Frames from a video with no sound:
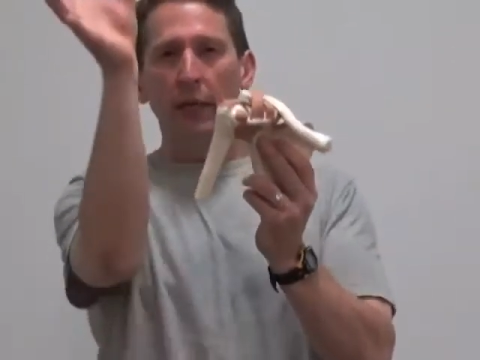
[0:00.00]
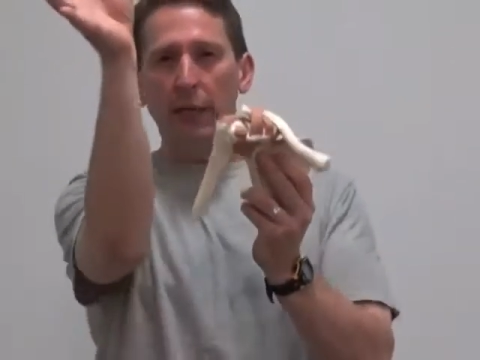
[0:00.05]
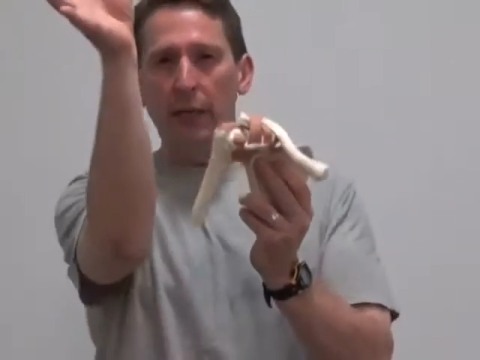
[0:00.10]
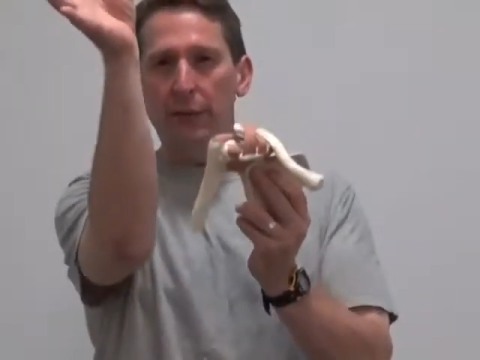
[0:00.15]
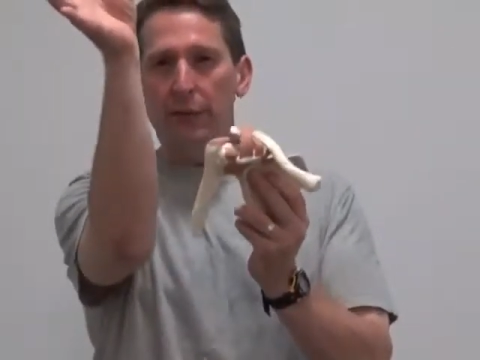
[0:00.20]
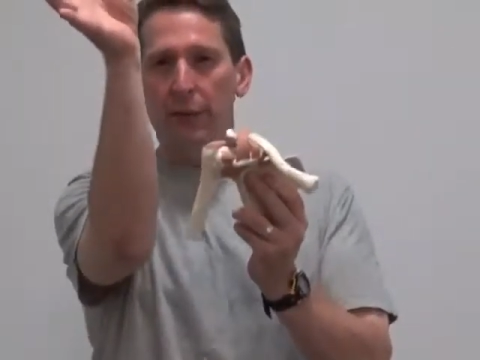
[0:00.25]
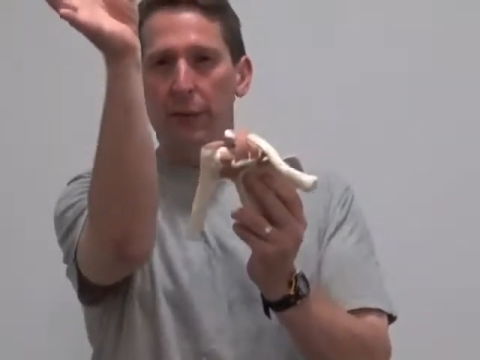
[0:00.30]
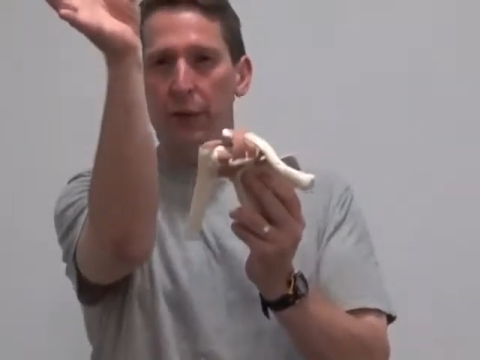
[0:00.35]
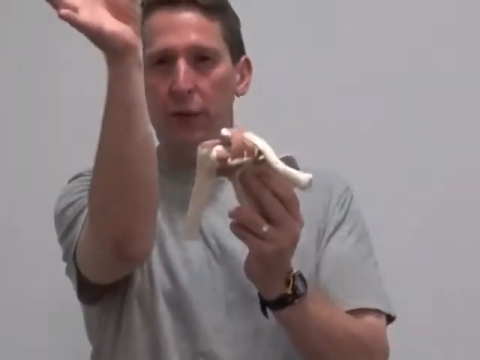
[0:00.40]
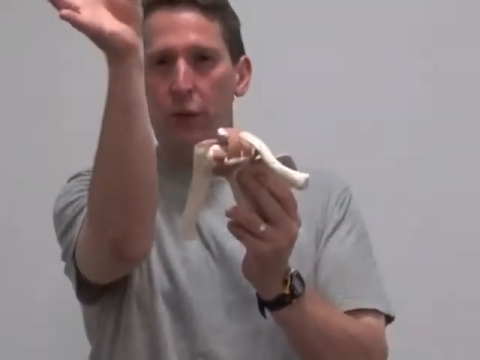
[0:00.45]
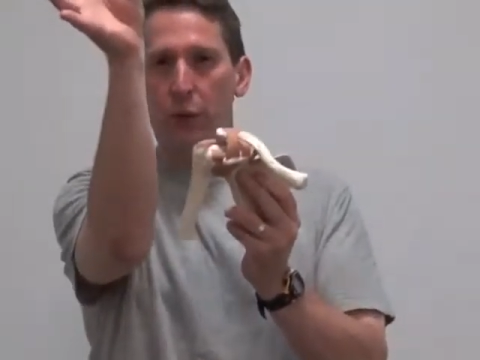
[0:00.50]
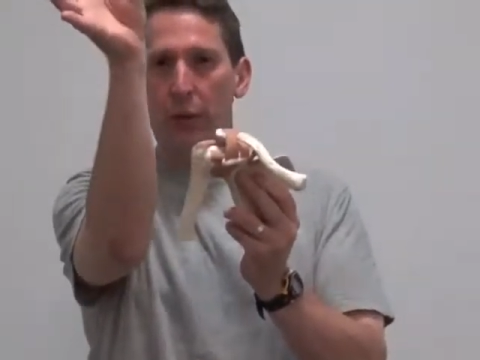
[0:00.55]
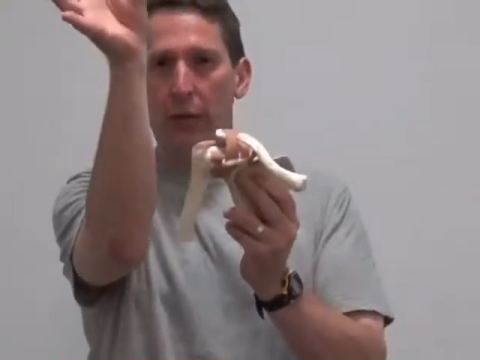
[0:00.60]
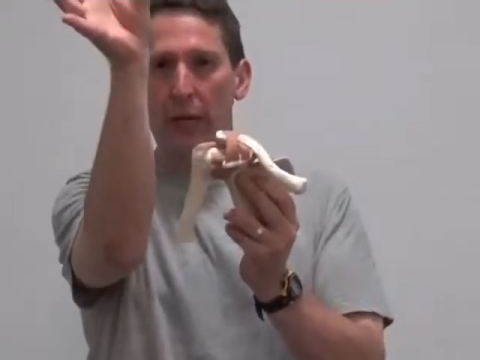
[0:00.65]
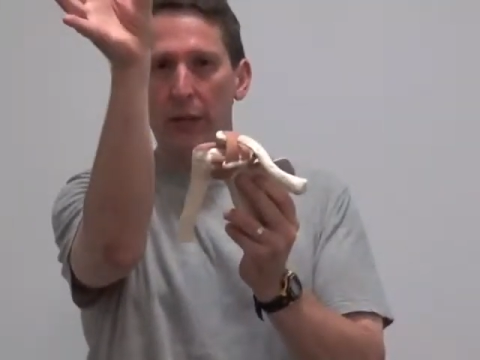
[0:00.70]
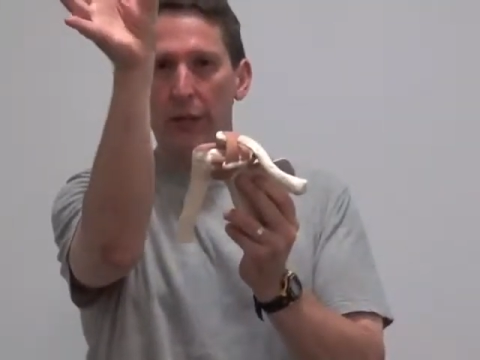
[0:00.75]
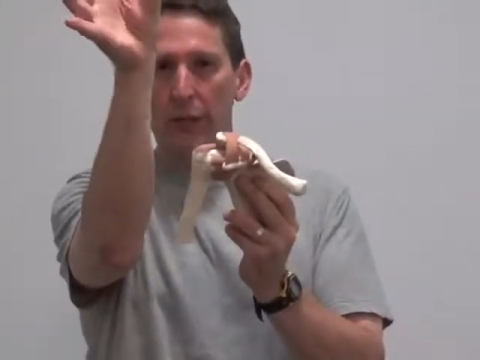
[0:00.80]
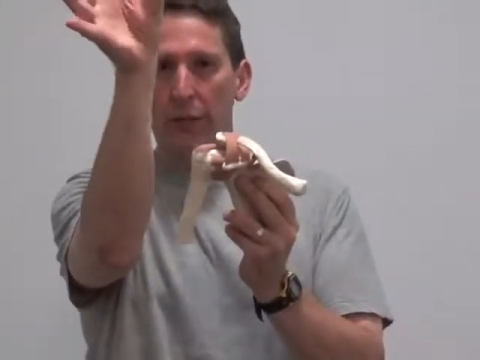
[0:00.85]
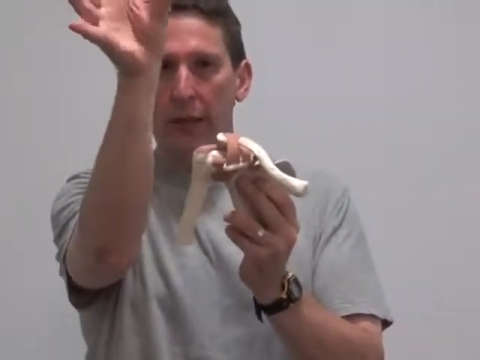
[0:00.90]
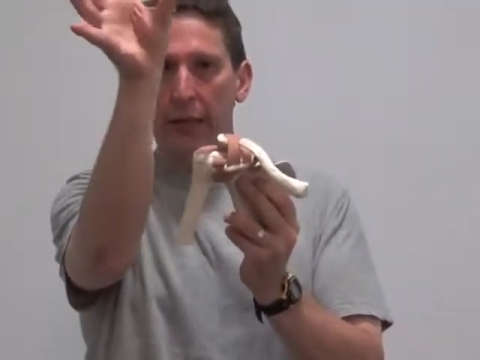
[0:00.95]
it's going to
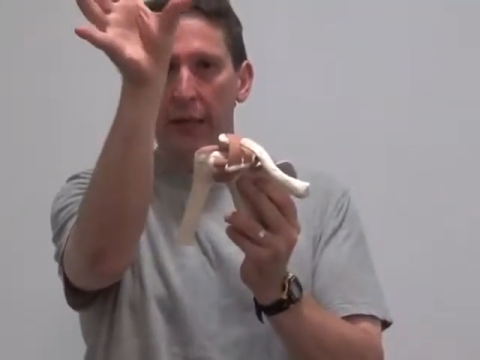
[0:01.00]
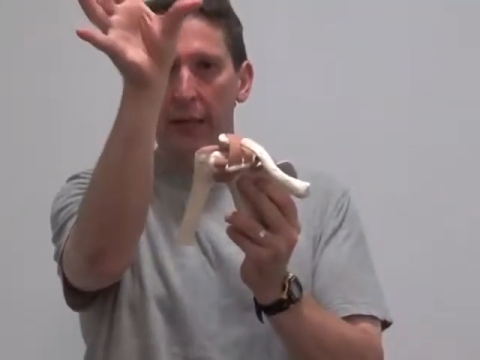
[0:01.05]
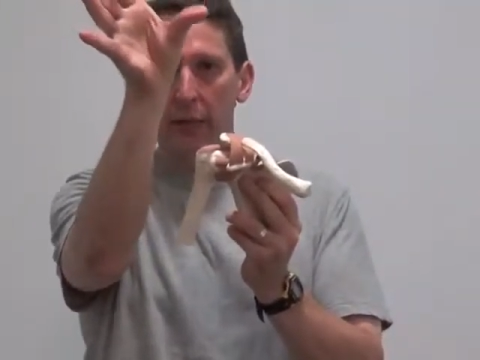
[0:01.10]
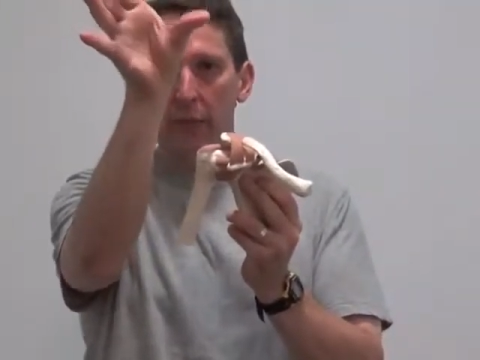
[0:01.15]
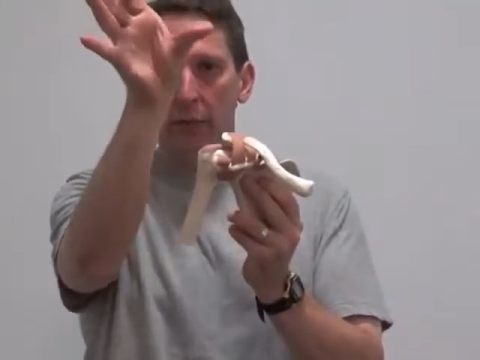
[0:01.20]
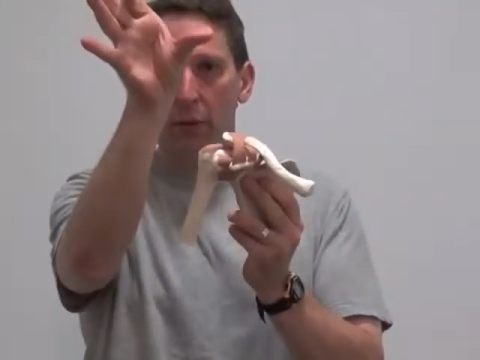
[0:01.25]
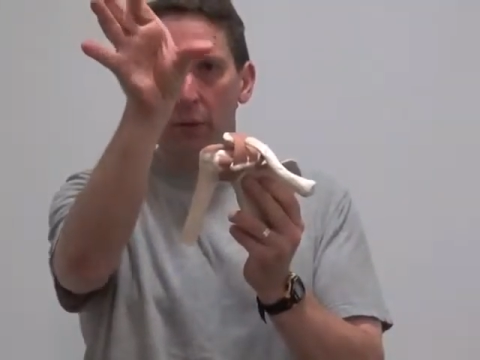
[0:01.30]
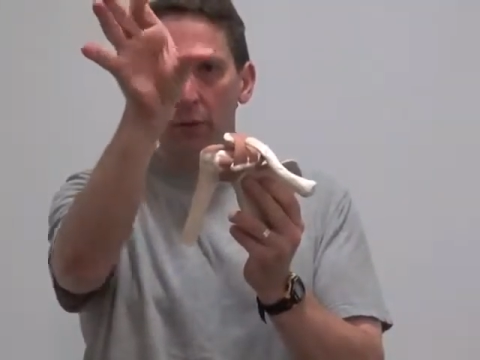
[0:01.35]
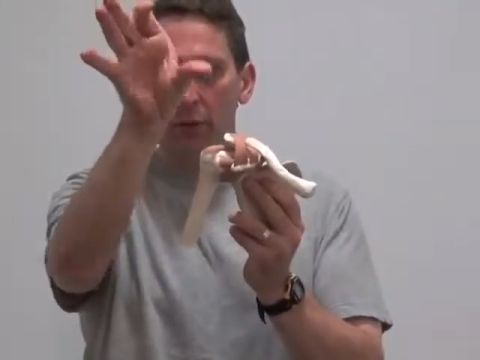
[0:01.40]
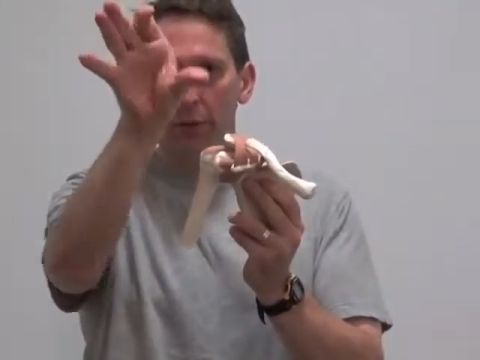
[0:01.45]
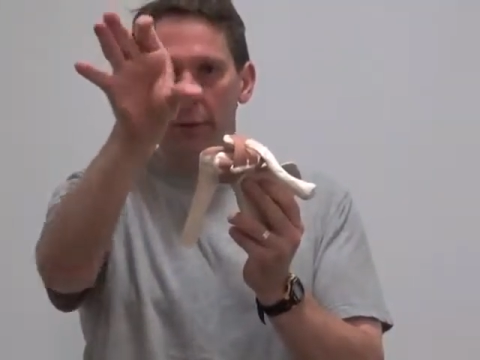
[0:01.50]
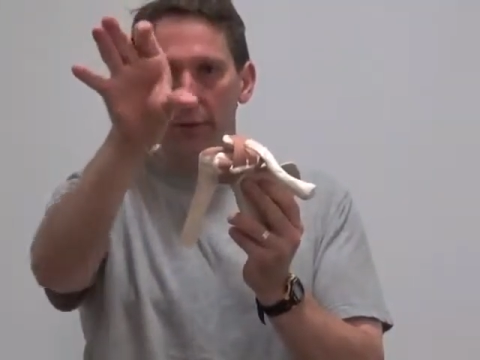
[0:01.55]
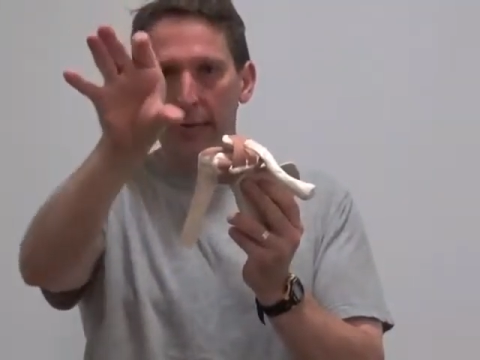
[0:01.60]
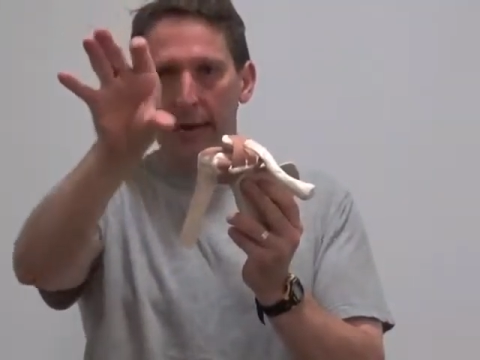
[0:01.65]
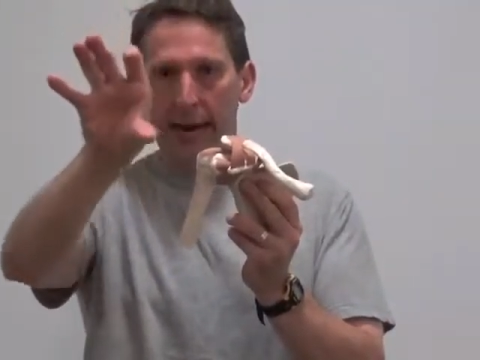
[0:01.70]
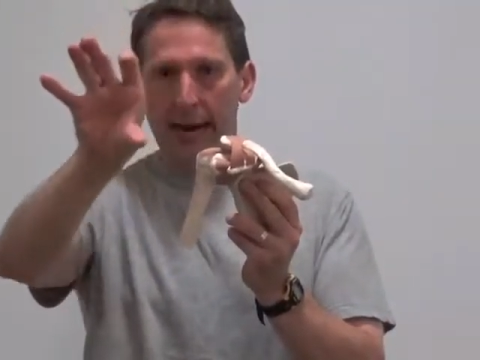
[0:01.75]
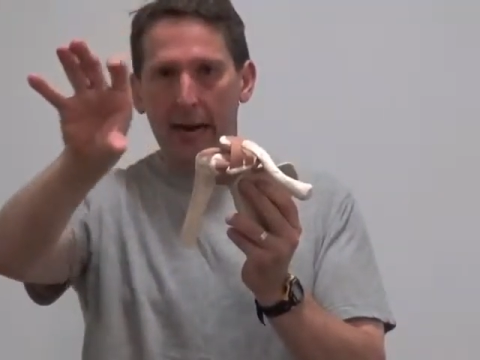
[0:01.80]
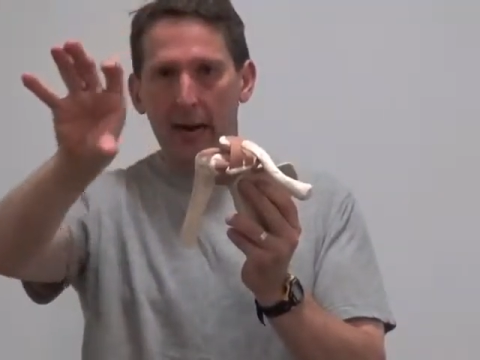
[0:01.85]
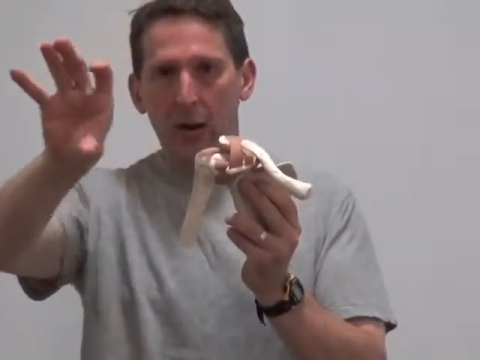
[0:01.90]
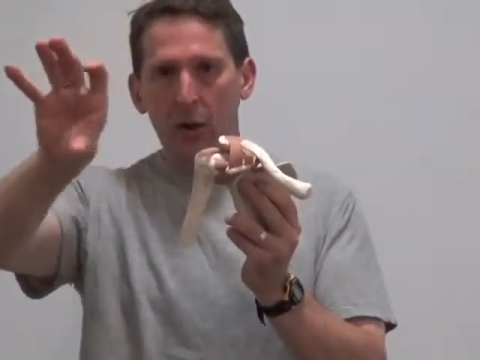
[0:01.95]
translate and go
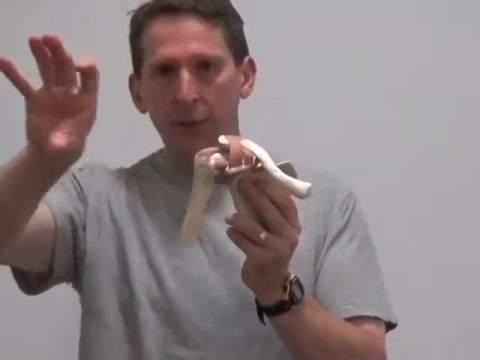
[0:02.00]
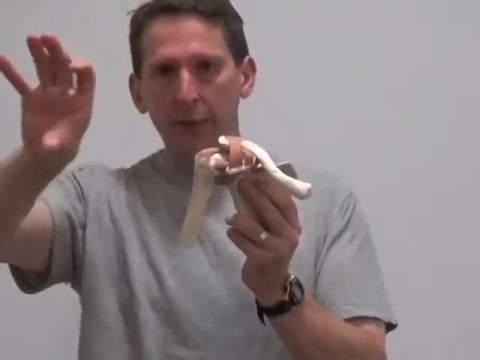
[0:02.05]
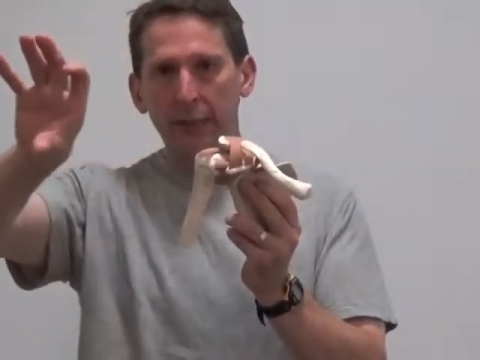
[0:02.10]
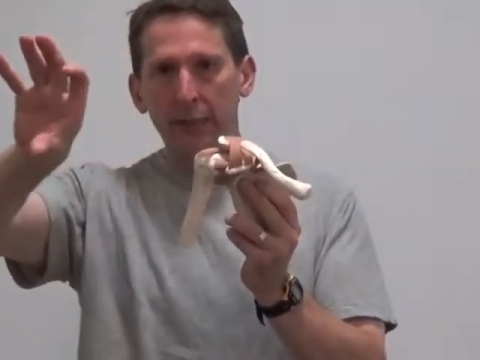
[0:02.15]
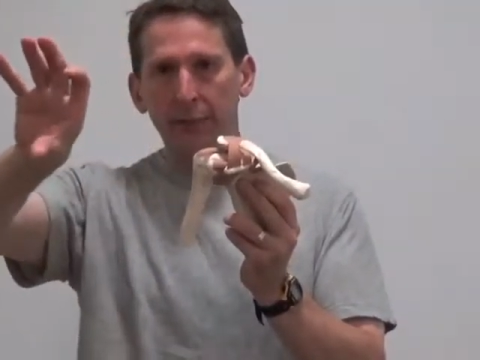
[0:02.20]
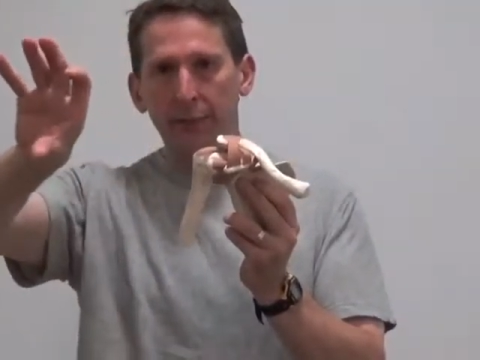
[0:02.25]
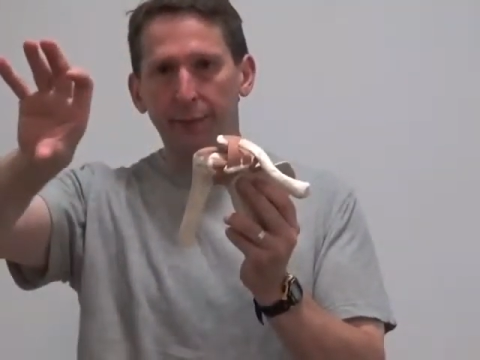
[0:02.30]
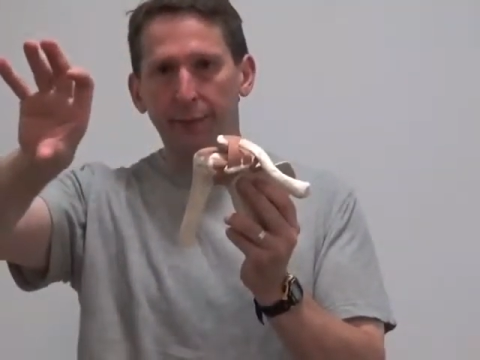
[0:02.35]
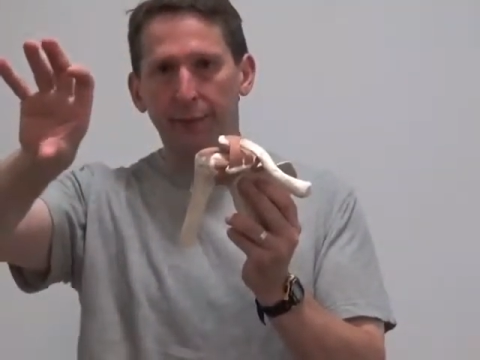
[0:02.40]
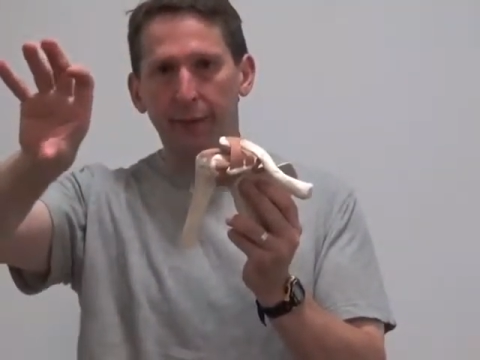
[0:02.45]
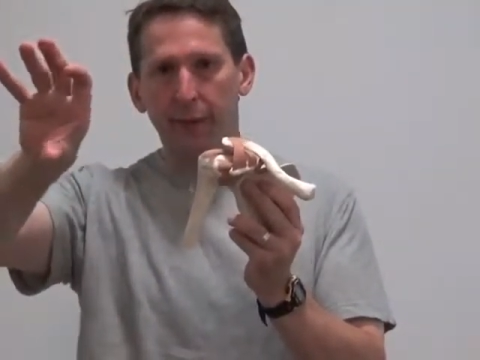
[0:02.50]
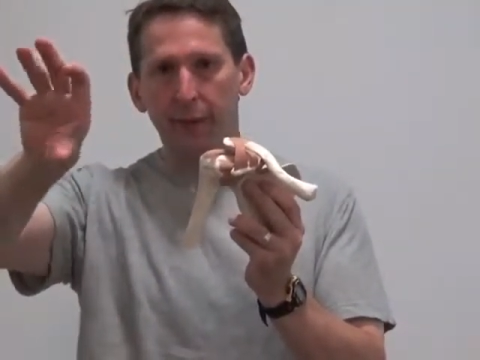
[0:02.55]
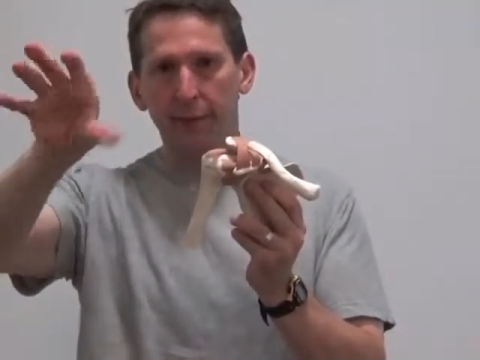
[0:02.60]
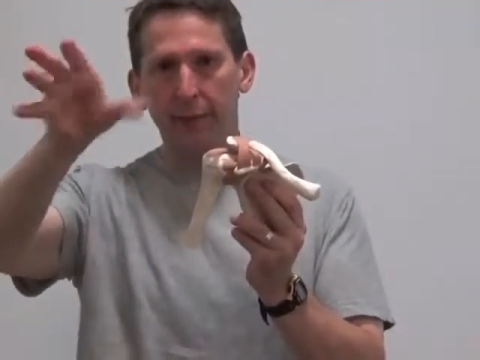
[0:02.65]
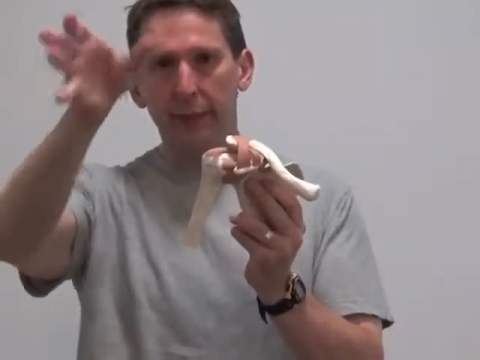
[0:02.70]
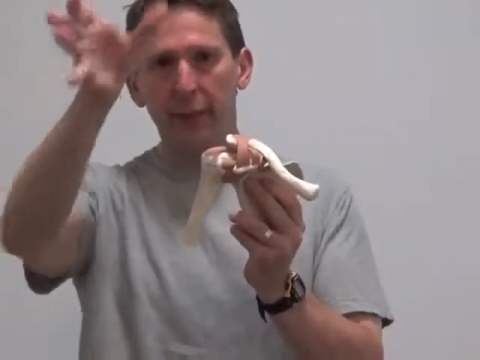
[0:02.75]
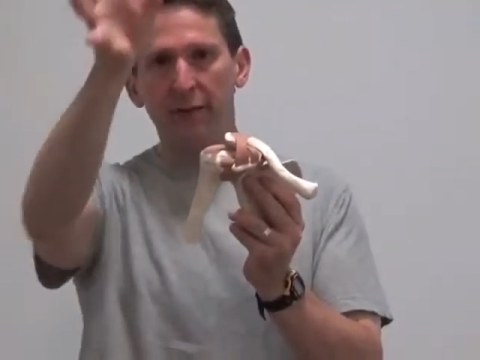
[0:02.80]
down inferiorly.